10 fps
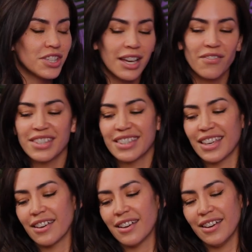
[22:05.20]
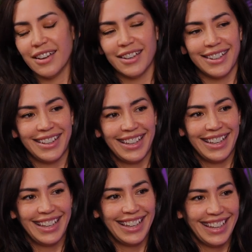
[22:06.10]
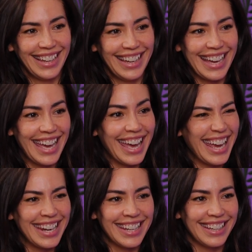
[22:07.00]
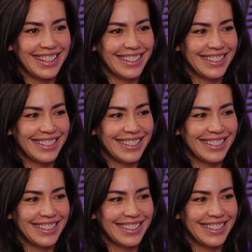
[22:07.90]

I'm just like, "Ugh, I hate it.